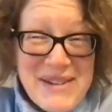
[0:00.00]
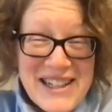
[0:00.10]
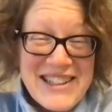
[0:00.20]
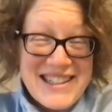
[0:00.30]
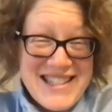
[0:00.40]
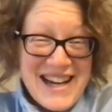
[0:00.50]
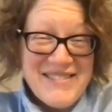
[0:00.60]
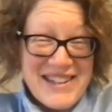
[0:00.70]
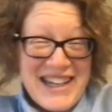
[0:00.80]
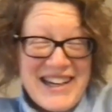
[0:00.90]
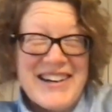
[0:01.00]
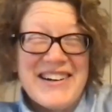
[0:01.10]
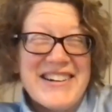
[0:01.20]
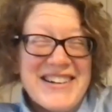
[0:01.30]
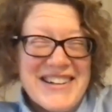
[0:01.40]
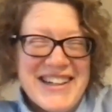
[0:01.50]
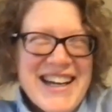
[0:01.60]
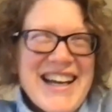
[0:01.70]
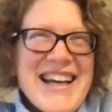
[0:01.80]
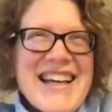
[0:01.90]
been a long time ago.
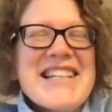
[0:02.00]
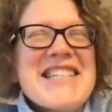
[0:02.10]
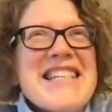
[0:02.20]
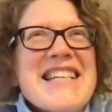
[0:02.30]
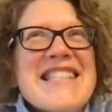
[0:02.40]
Because